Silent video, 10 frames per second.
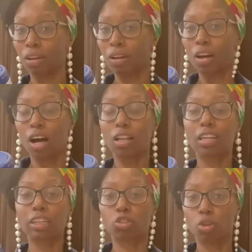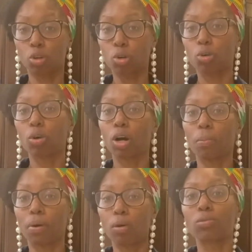electrical
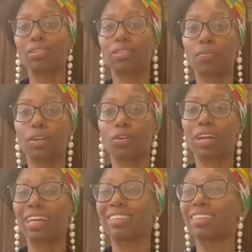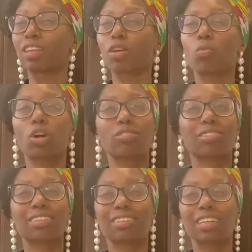components of it, okay? It's nothing worse
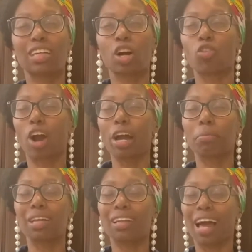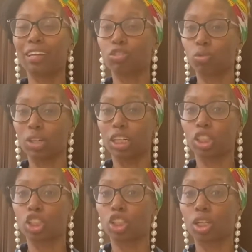than seeing a grimy light
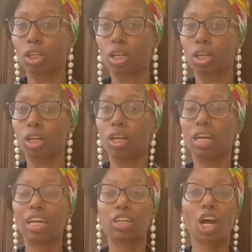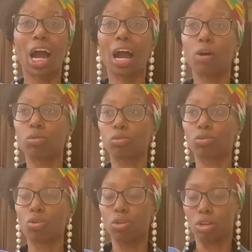switch in your house.
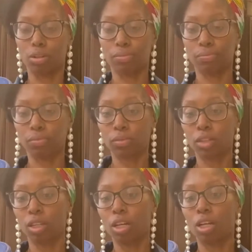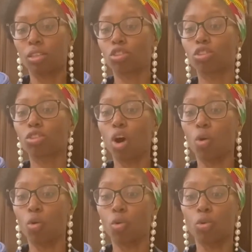Oh,
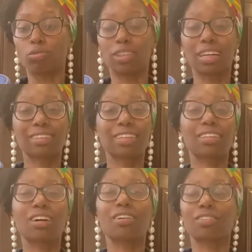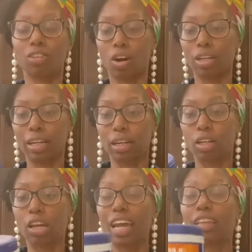stoves, yes it does, darling.
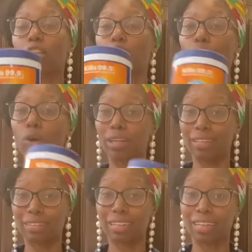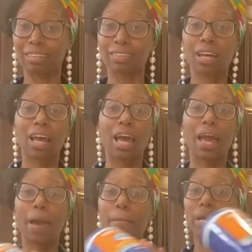And the toilet seats.
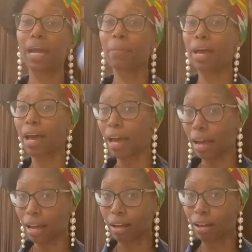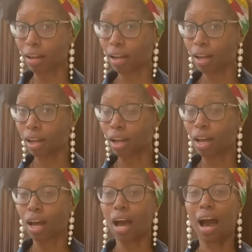And baby,
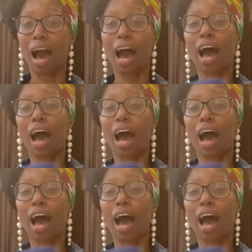I